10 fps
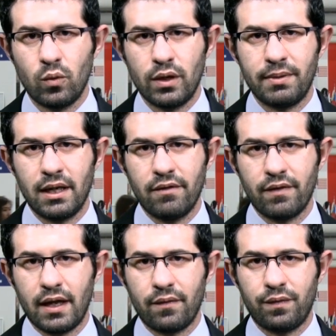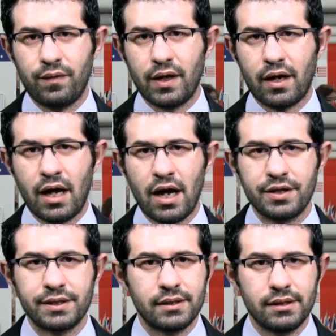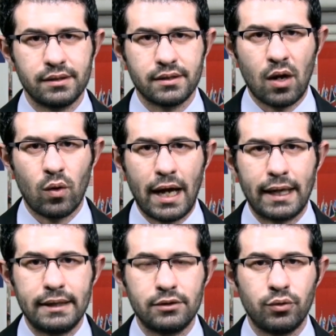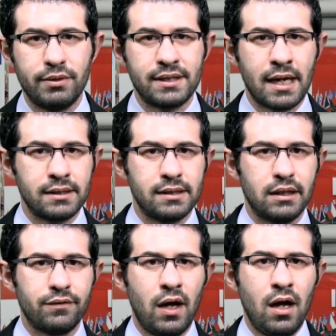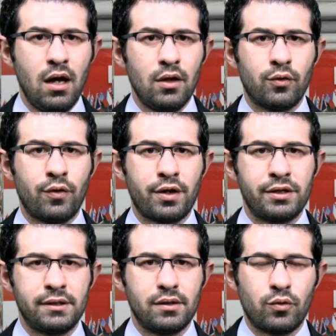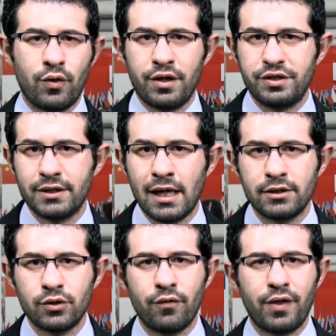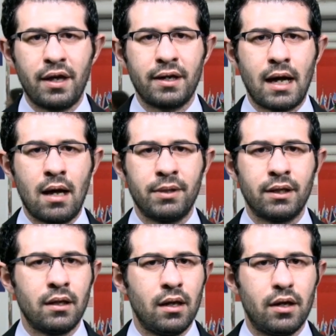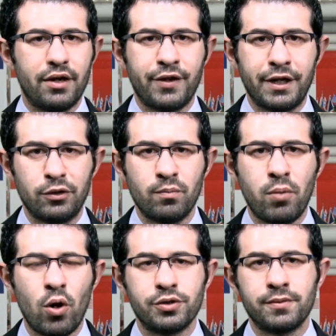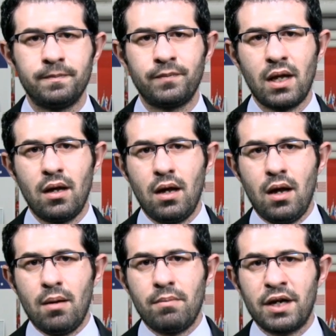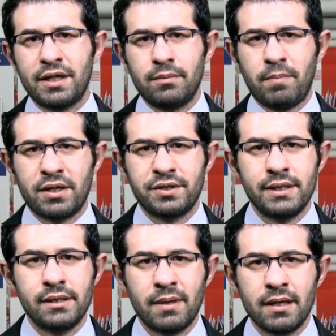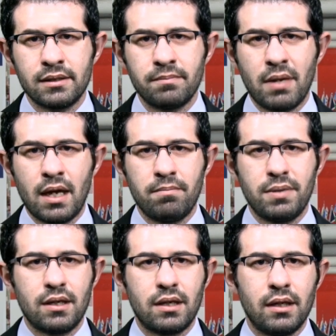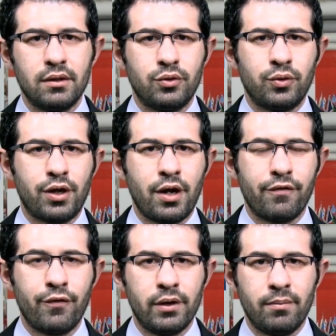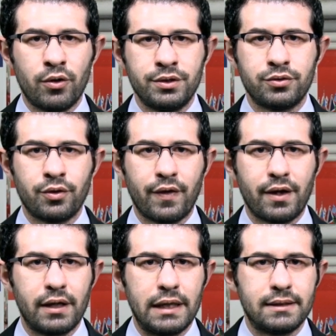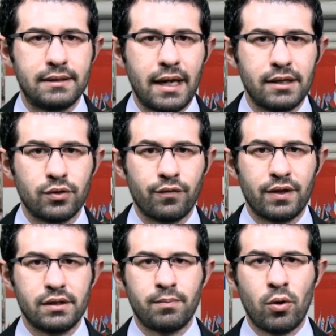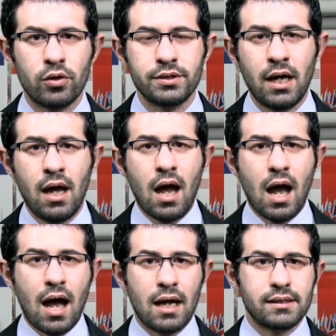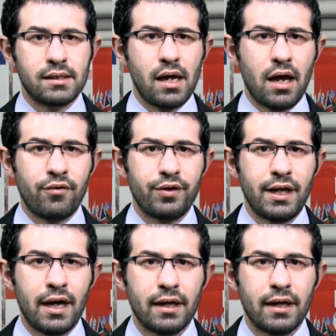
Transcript: We believe that the currency is now likely to be sensitive to the results of the incoming referendum polls. Market participants may begin to carefully monitor the release dates of these polls, as every